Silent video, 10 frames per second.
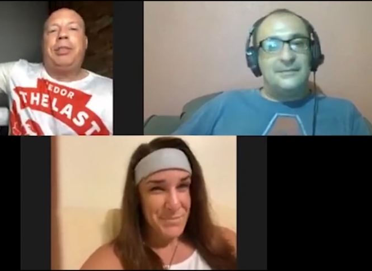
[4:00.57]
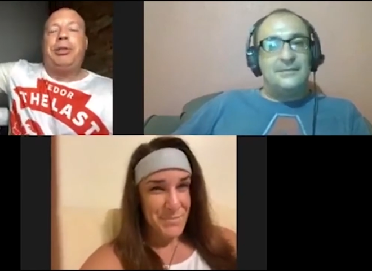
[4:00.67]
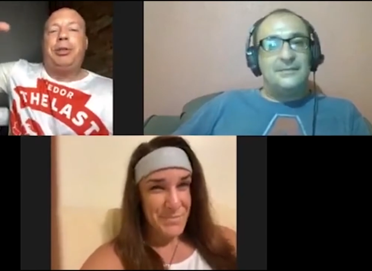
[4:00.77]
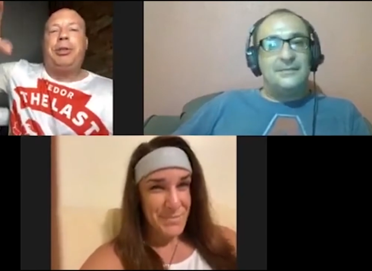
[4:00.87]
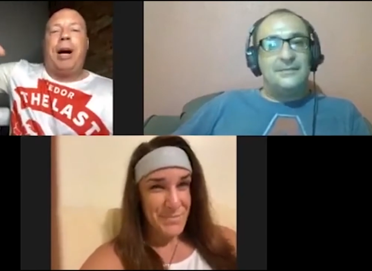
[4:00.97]
Speaker 1: did
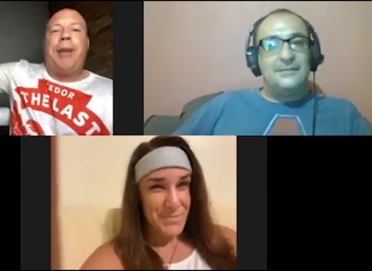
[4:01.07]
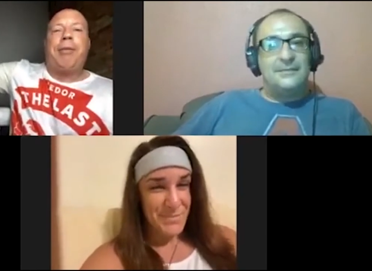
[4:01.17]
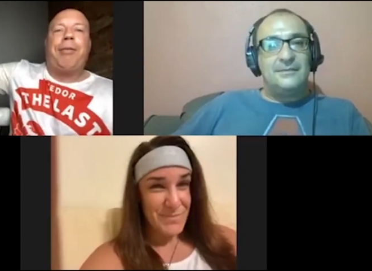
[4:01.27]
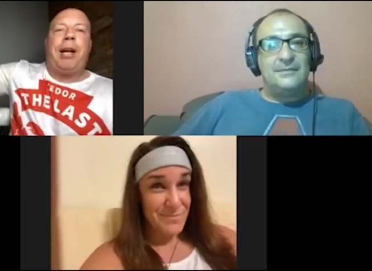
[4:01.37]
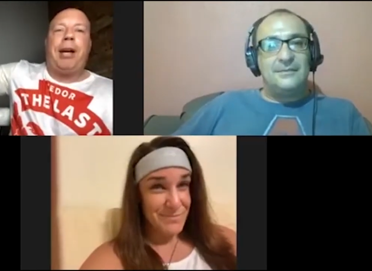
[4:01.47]
you drive or
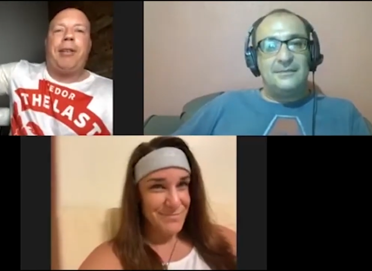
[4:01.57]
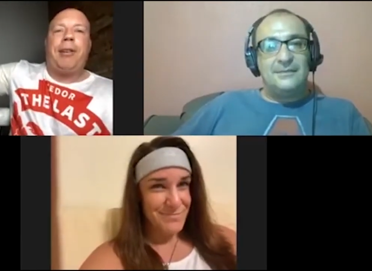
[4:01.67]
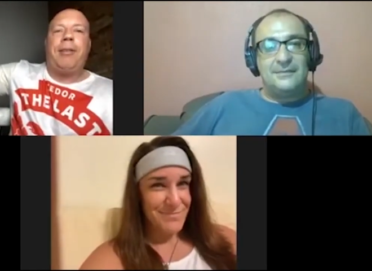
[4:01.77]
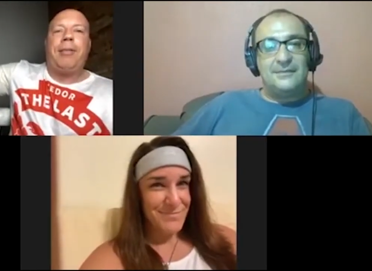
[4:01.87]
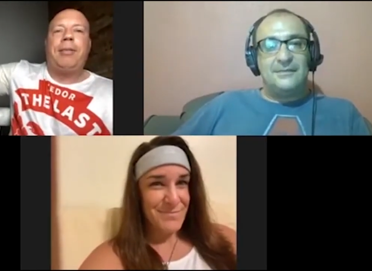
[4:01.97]
fly there
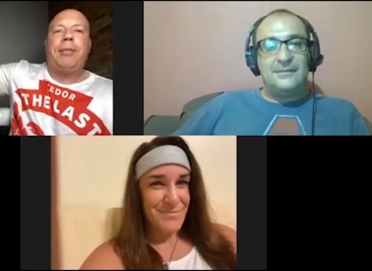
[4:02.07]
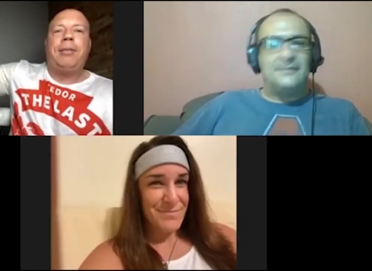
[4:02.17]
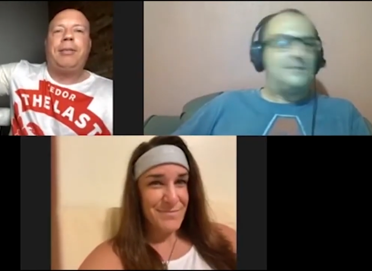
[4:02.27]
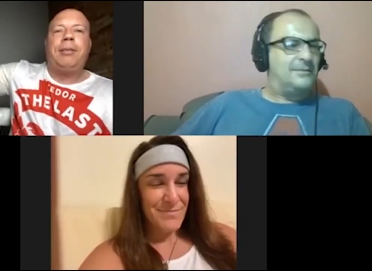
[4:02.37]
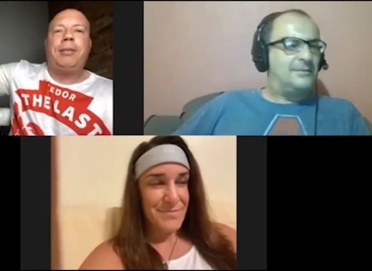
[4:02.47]

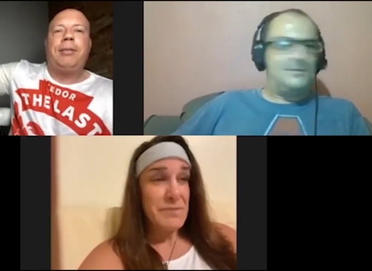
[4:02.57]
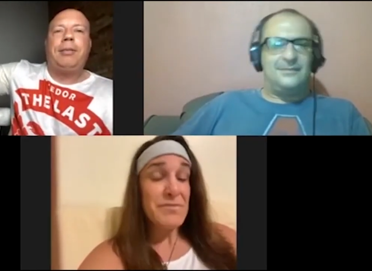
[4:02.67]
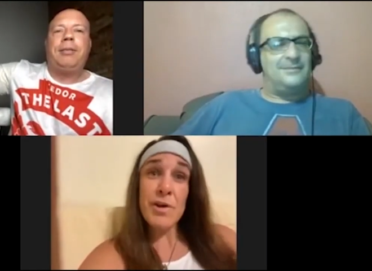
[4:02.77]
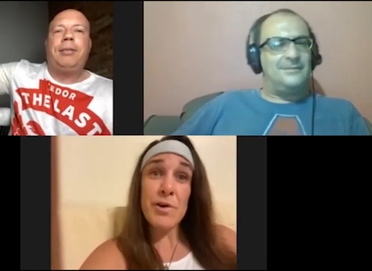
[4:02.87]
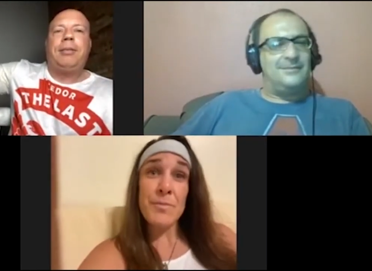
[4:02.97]

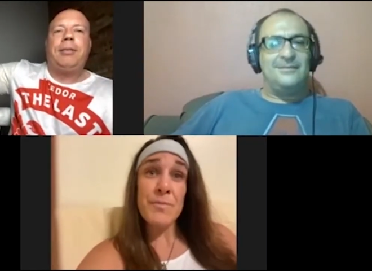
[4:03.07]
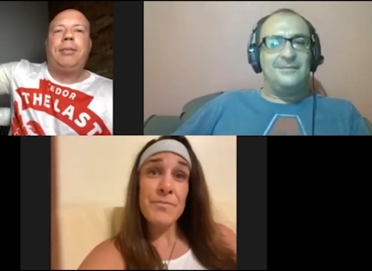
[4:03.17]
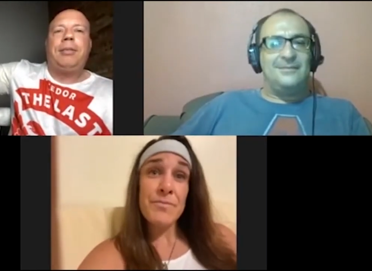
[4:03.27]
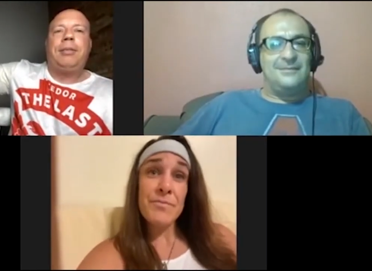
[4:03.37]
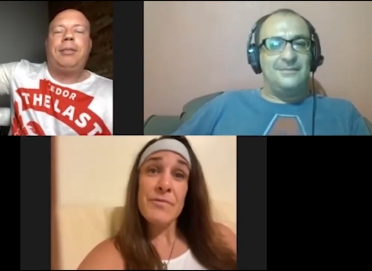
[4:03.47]
Speaker 2: flew
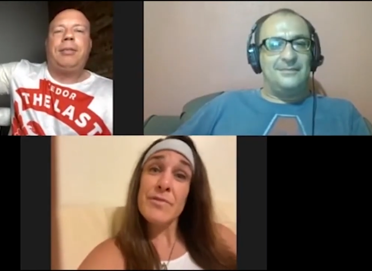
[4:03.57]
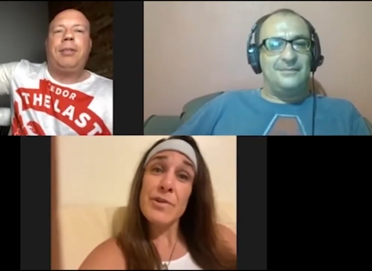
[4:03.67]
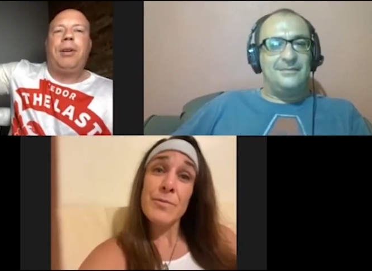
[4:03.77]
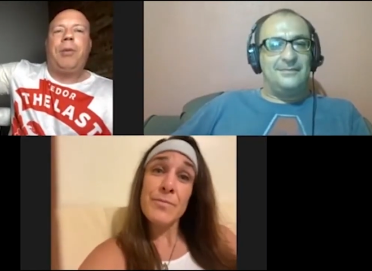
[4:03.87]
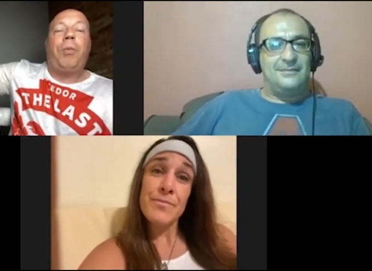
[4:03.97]
flew.
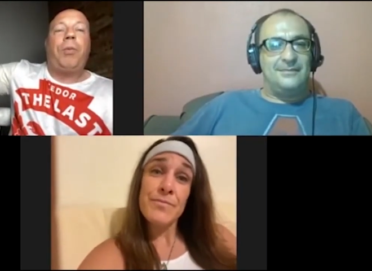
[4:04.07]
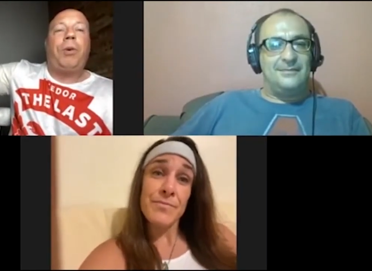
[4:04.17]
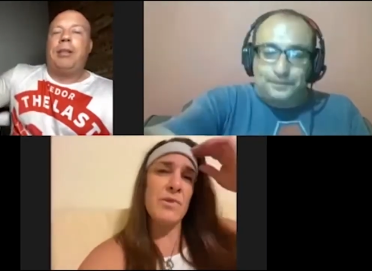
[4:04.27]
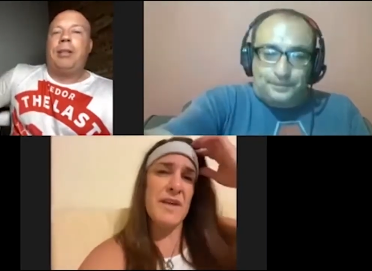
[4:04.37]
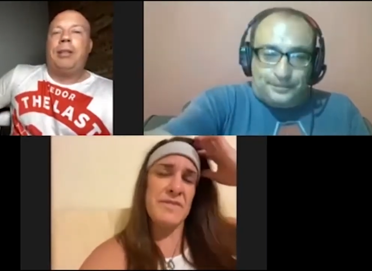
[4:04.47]

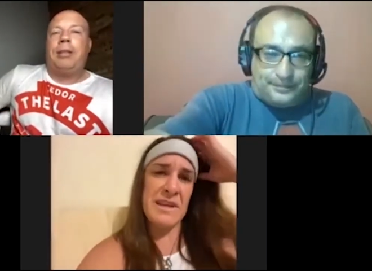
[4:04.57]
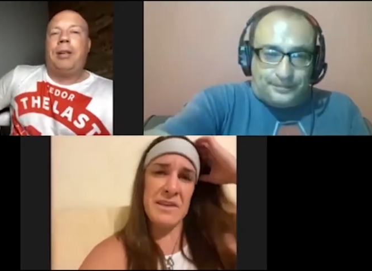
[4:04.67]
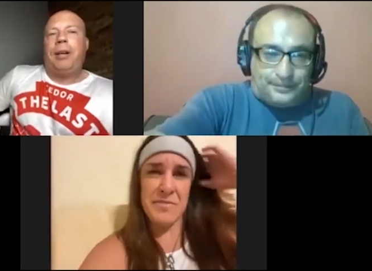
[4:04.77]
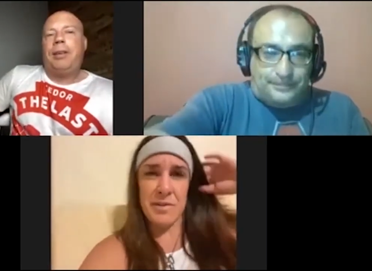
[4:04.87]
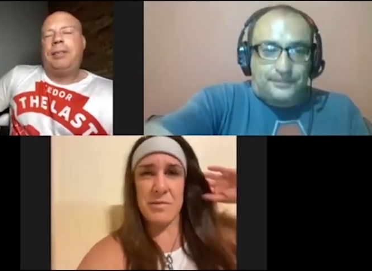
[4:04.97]
I think he
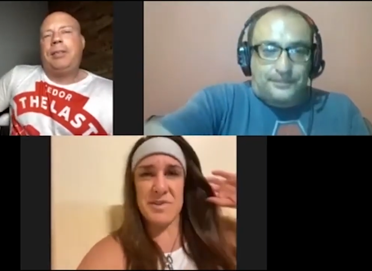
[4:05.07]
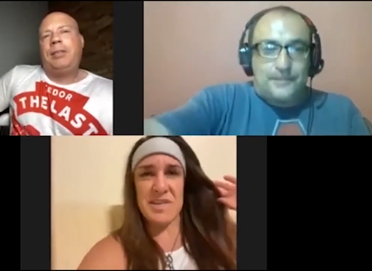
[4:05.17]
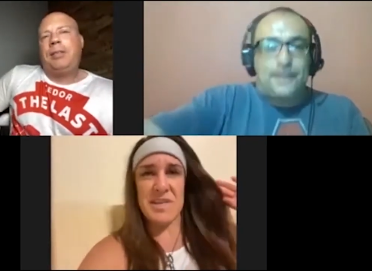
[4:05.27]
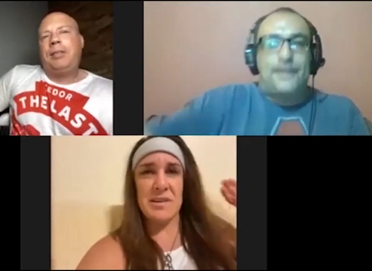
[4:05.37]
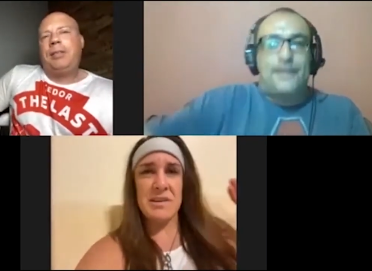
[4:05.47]
flew us
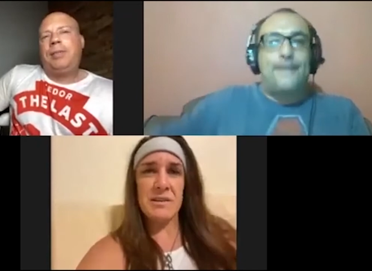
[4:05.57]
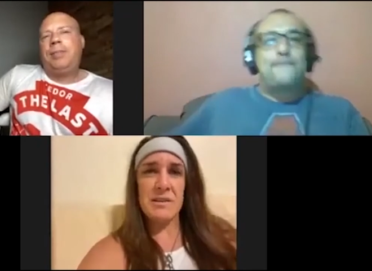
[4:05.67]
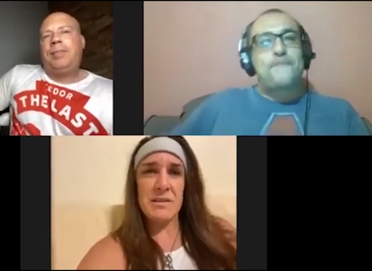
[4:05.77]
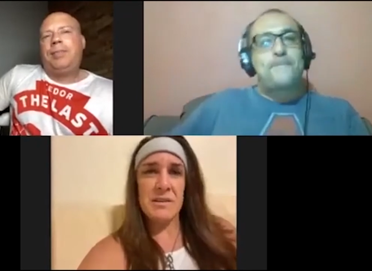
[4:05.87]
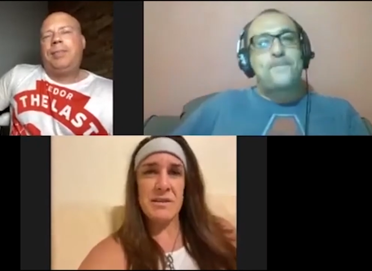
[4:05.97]
in.
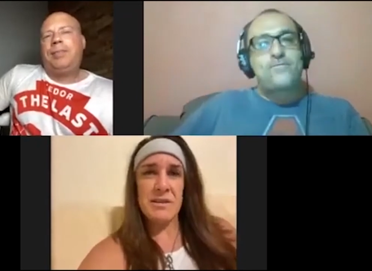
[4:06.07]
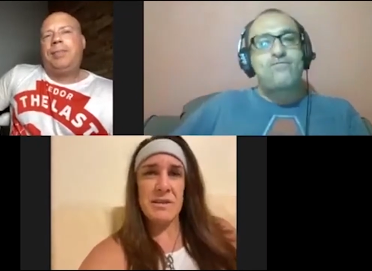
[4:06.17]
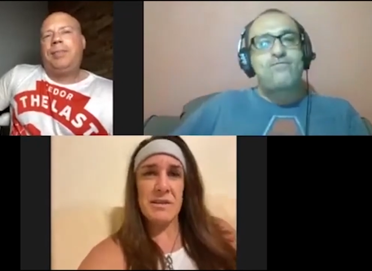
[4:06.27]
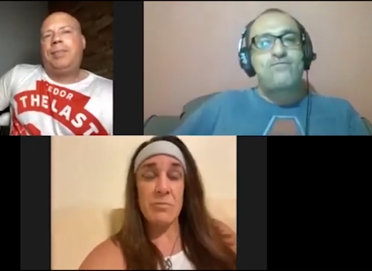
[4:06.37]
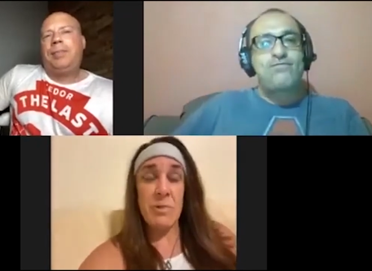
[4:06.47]

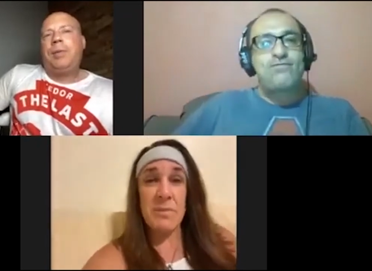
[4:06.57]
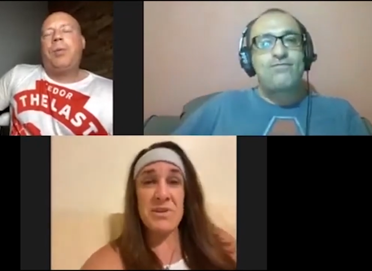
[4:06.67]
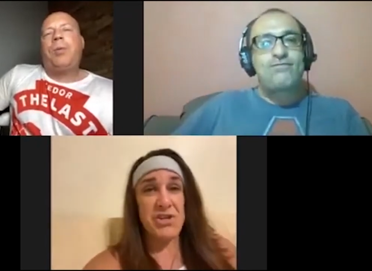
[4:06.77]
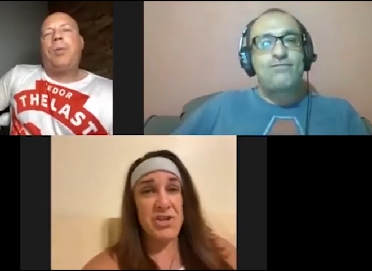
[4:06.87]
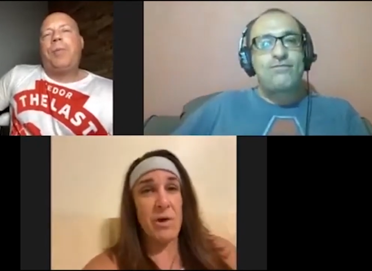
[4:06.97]
The women's
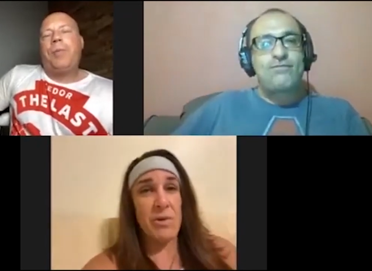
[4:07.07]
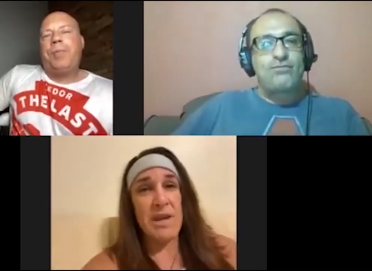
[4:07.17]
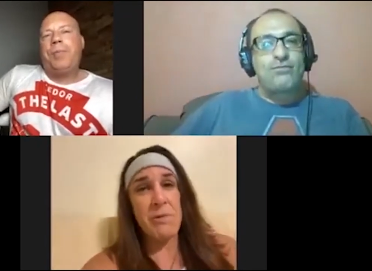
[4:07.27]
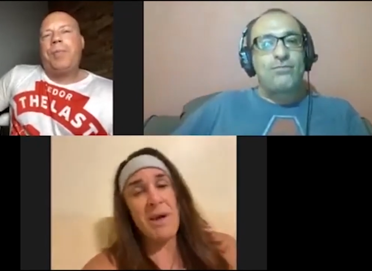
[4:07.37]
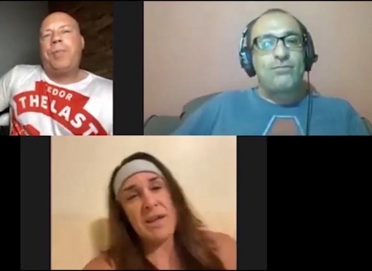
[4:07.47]
show, he
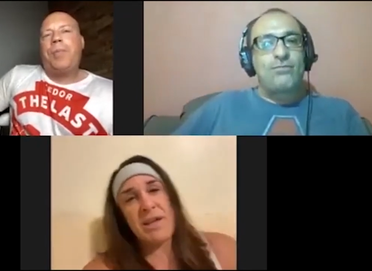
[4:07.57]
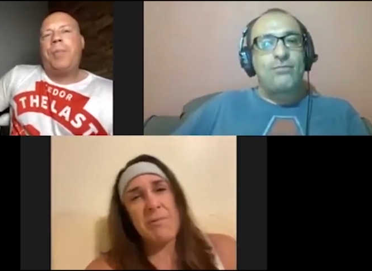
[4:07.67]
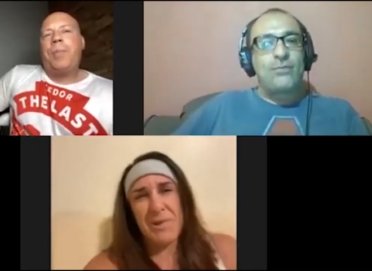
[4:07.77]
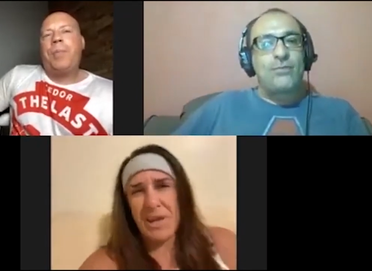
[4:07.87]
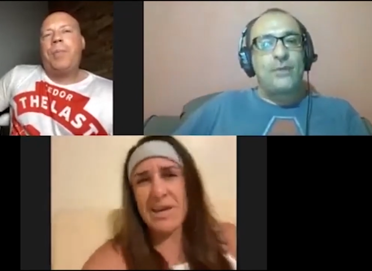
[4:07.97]
went, he
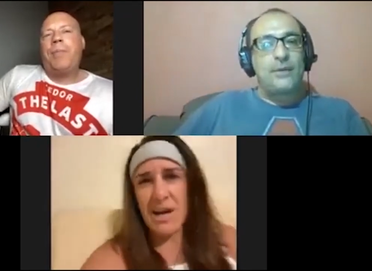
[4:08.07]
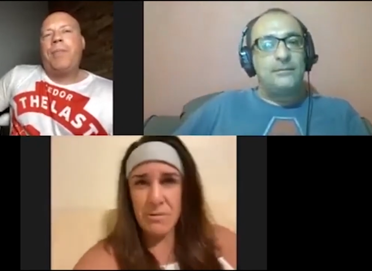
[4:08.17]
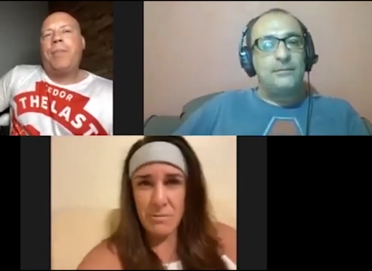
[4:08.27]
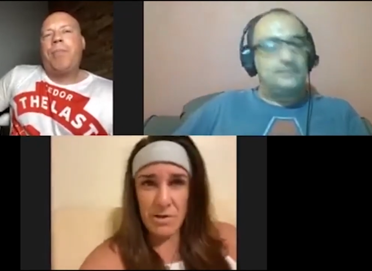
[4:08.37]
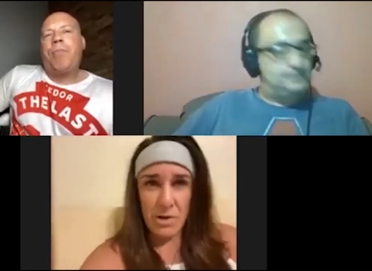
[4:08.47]
he kind of
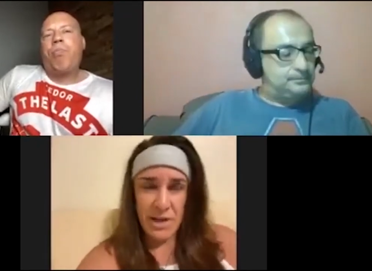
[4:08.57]
went all